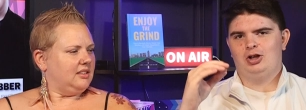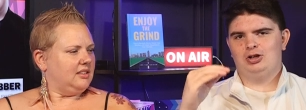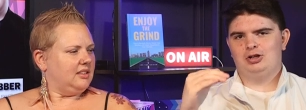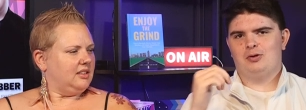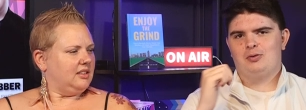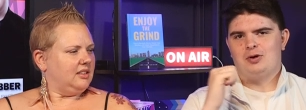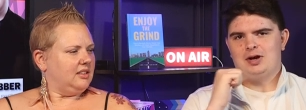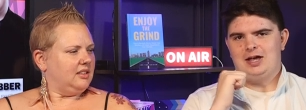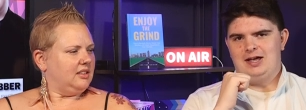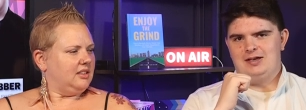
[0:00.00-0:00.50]
Speaker 1: all
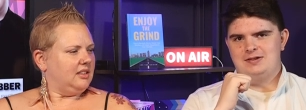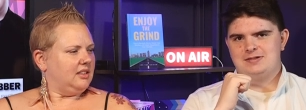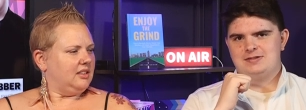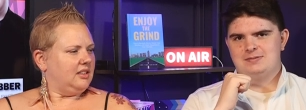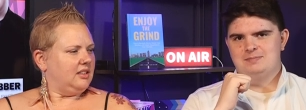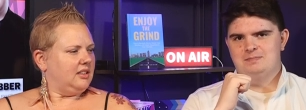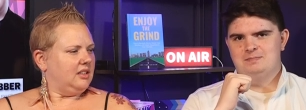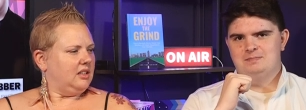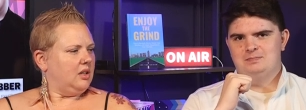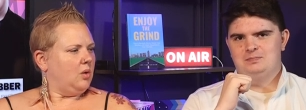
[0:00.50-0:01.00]
lowercase.
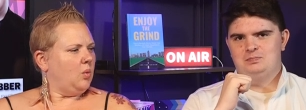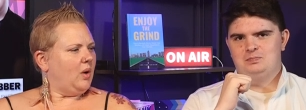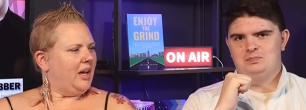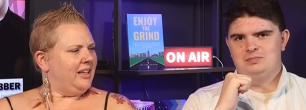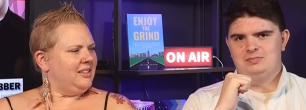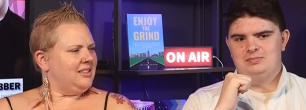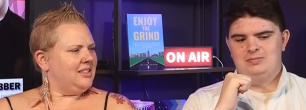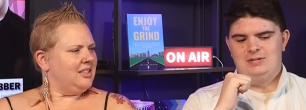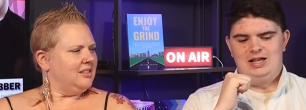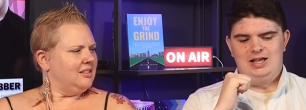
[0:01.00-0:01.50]
What?
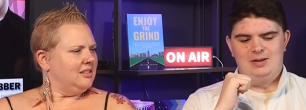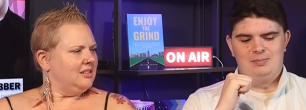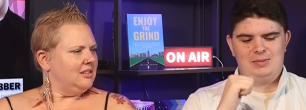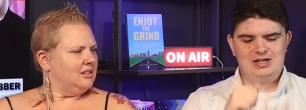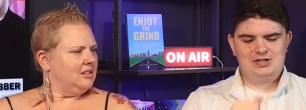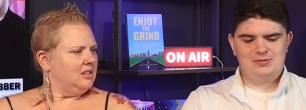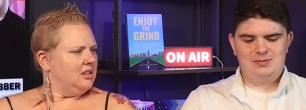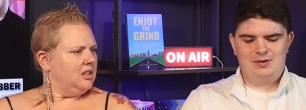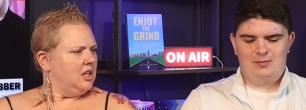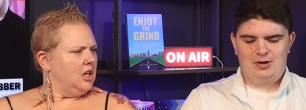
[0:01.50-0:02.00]
It
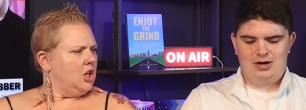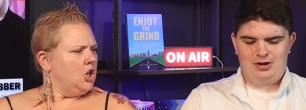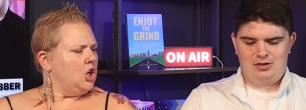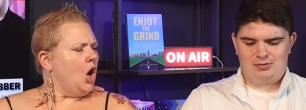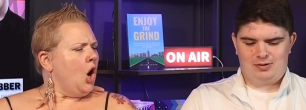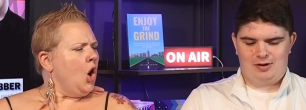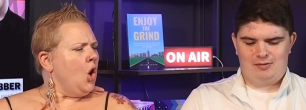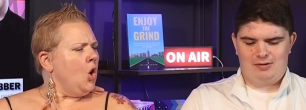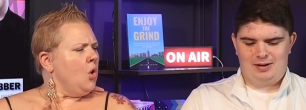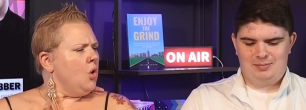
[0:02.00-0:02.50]
makes me want to. No!
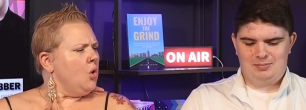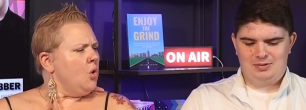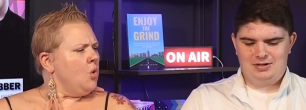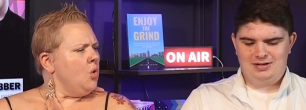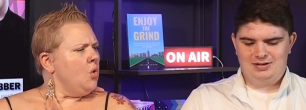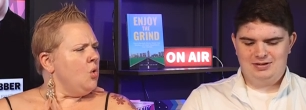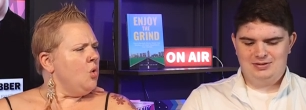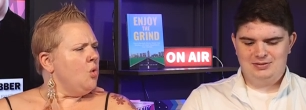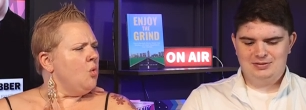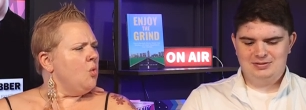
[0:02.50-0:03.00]

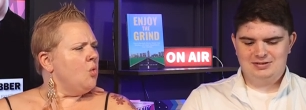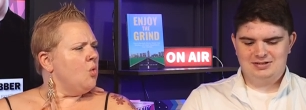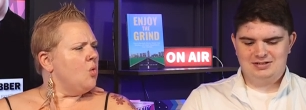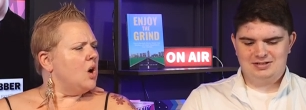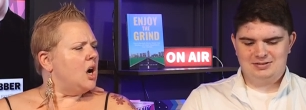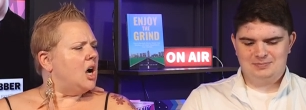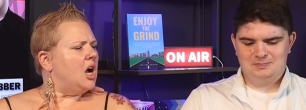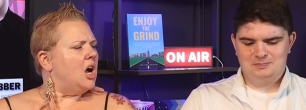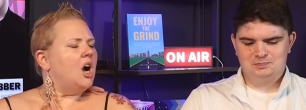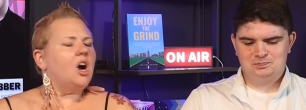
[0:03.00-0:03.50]

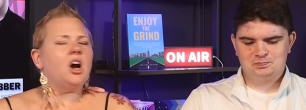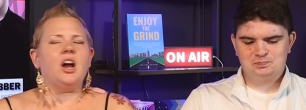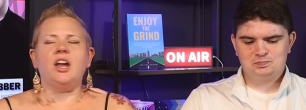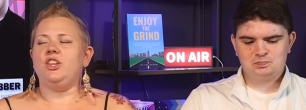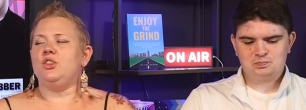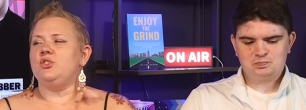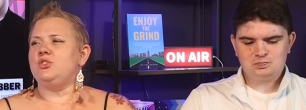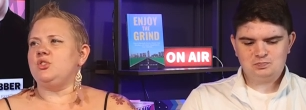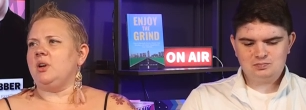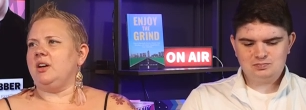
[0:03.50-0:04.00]
Speaker 2: All right,
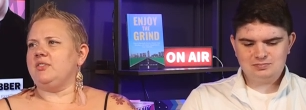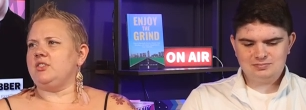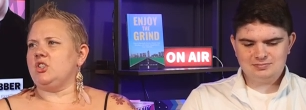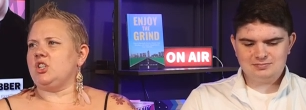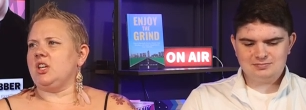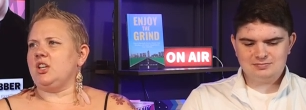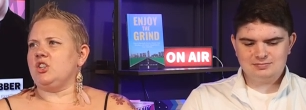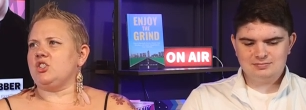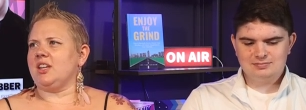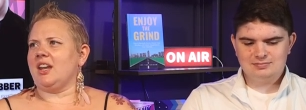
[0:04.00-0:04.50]
you do have to
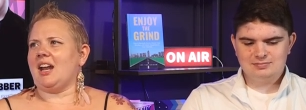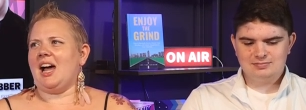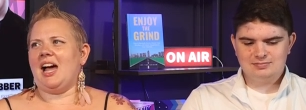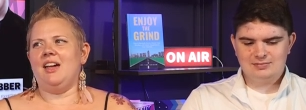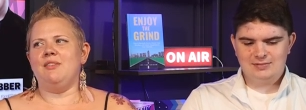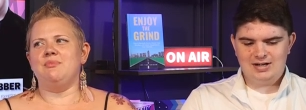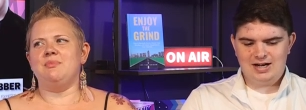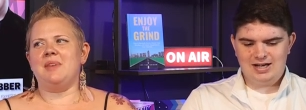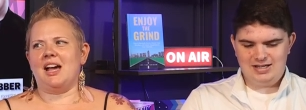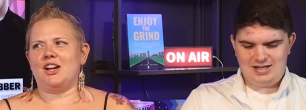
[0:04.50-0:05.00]
change that. I
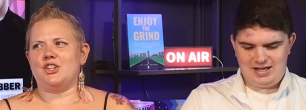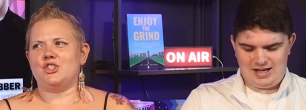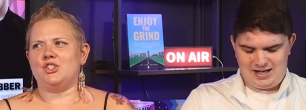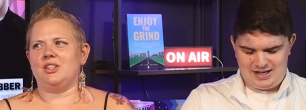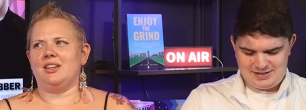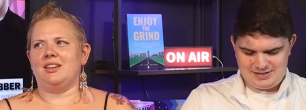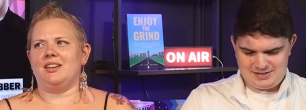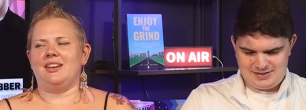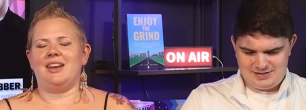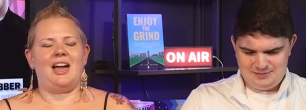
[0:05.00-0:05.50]
have naturally
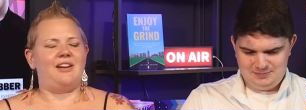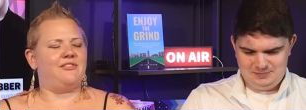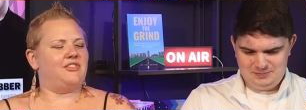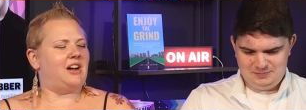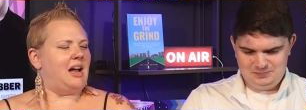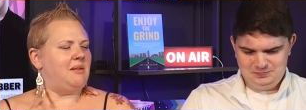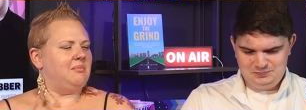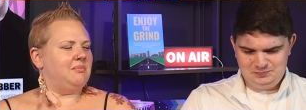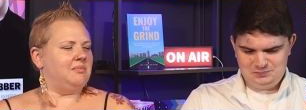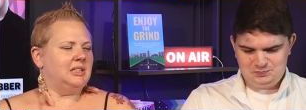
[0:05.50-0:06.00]
yes. never.
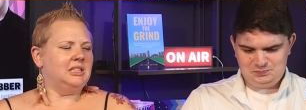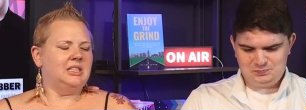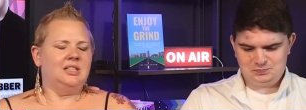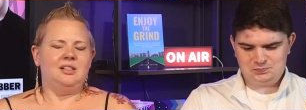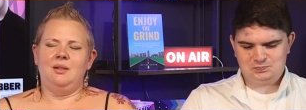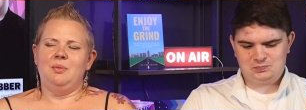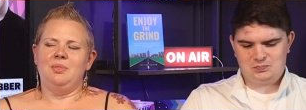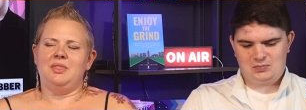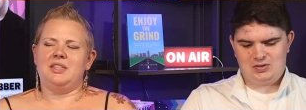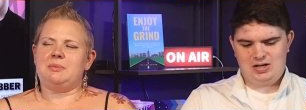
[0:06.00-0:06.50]
I'm.
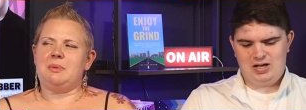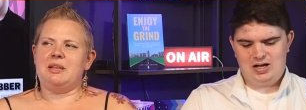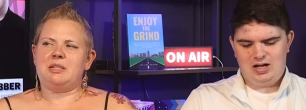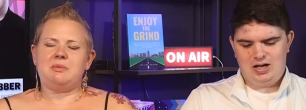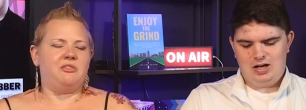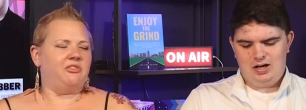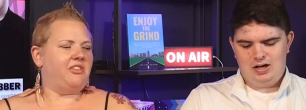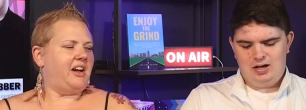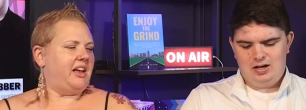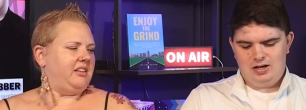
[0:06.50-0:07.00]
This makes me
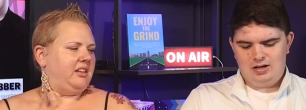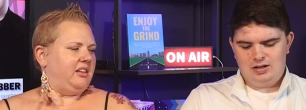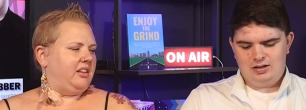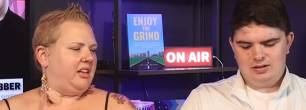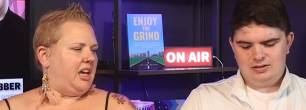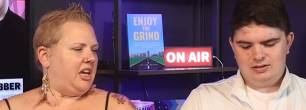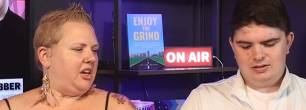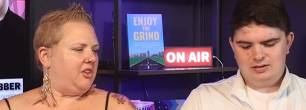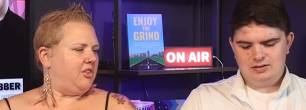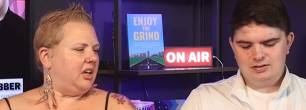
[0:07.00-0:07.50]
violently
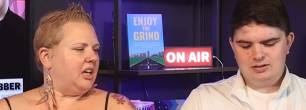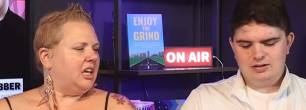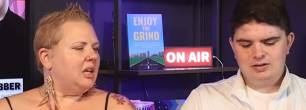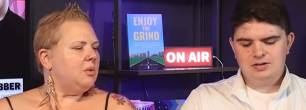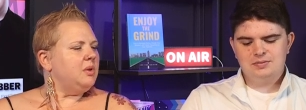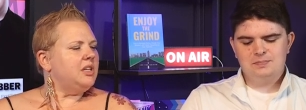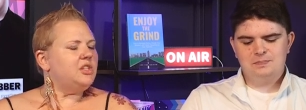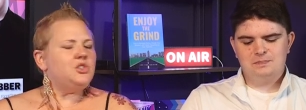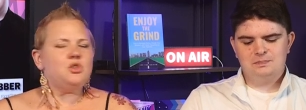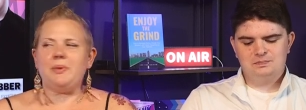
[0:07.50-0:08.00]
angry. Can
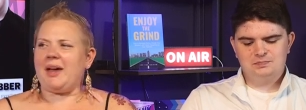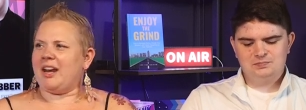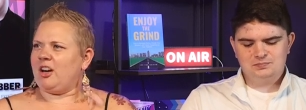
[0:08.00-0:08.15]
we do